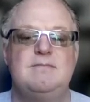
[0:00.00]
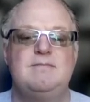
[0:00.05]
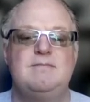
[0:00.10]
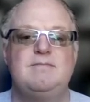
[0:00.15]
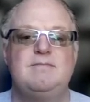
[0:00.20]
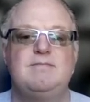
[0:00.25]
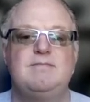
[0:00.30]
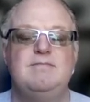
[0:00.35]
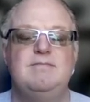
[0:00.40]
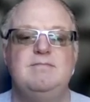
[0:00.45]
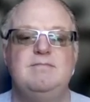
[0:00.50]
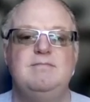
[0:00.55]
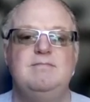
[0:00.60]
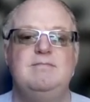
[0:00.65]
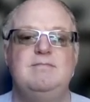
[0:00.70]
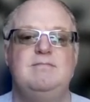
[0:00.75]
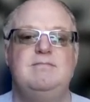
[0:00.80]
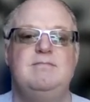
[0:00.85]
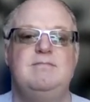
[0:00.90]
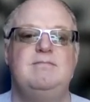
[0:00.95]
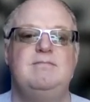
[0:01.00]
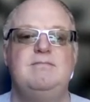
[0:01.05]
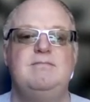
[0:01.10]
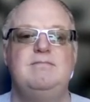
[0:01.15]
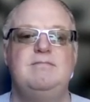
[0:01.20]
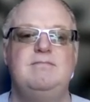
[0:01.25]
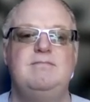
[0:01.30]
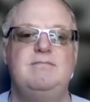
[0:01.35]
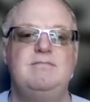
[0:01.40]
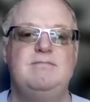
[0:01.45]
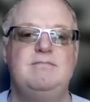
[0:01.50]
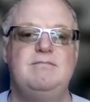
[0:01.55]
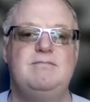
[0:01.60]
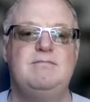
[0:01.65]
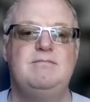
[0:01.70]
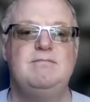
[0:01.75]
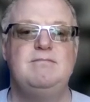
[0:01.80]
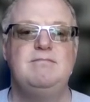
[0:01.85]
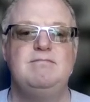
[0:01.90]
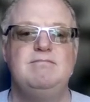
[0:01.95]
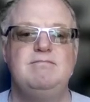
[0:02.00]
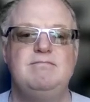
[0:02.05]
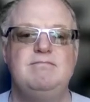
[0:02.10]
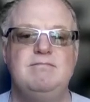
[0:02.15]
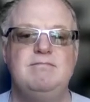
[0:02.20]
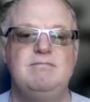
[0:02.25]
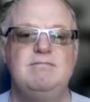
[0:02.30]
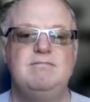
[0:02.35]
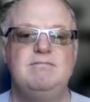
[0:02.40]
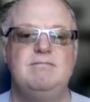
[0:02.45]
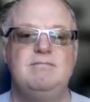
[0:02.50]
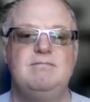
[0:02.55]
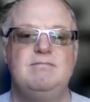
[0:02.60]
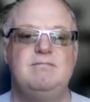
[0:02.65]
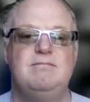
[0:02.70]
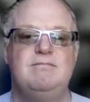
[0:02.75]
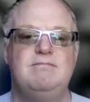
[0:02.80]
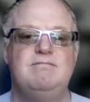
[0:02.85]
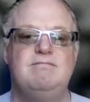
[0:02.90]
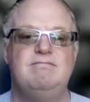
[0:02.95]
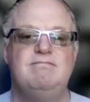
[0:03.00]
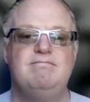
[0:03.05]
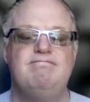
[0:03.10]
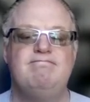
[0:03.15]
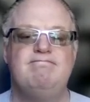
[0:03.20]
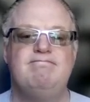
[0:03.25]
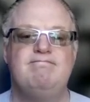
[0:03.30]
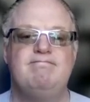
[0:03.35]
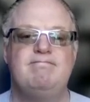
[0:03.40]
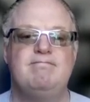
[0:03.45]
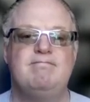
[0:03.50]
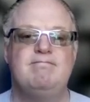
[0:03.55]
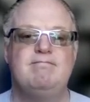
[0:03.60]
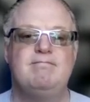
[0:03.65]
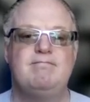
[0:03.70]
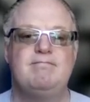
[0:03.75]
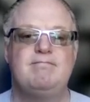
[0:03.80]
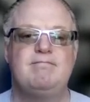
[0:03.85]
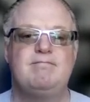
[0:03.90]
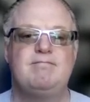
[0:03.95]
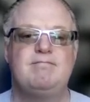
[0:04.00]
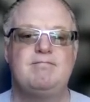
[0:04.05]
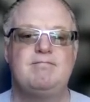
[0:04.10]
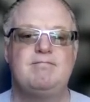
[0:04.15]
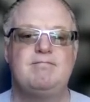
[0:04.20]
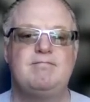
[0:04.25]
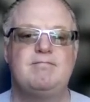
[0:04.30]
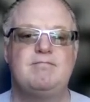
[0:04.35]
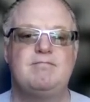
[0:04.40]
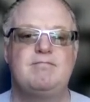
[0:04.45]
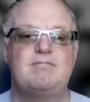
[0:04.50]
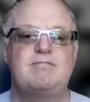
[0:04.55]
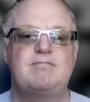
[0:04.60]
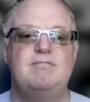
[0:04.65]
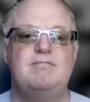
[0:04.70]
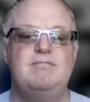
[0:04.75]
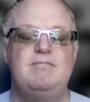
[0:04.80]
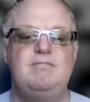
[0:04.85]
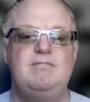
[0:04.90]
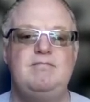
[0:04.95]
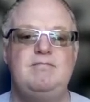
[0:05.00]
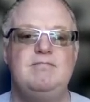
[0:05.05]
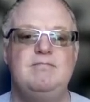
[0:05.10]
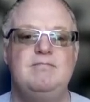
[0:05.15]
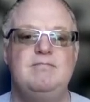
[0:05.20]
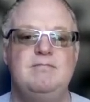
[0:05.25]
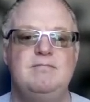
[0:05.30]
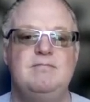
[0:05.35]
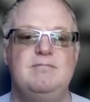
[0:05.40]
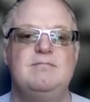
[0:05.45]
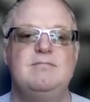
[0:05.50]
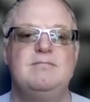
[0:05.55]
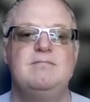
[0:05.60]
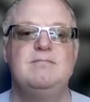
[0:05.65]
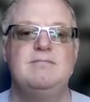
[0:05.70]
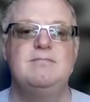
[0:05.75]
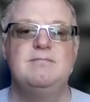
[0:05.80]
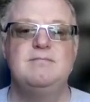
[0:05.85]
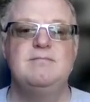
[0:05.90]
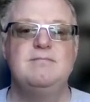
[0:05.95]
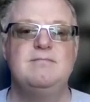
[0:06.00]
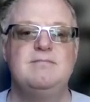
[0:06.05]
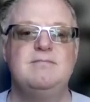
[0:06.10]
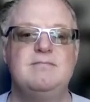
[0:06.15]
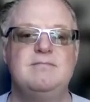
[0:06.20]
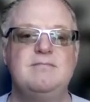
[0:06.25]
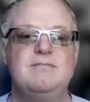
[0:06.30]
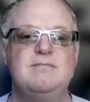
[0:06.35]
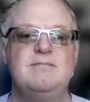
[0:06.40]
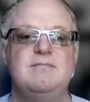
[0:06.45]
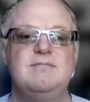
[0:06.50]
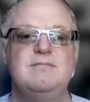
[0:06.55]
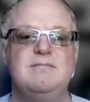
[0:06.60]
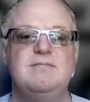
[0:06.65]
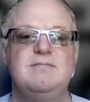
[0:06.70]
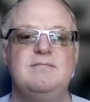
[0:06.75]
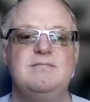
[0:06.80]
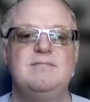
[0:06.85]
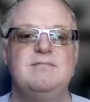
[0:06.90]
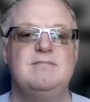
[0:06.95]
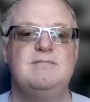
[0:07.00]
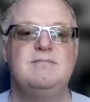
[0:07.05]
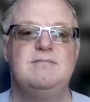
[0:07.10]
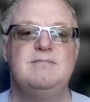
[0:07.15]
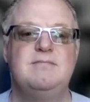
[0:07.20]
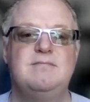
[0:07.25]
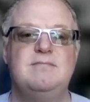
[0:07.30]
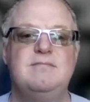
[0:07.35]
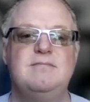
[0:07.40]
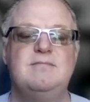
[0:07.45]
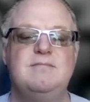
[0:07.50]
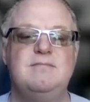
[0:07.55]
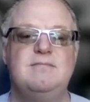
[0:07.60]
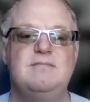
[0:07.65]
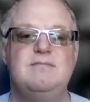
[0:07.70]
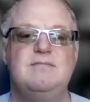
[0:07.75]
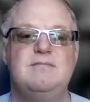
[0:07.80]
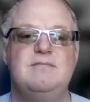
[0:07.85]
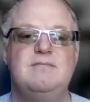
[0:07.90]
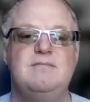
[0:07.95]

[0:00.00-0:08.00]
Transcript: (not speaking)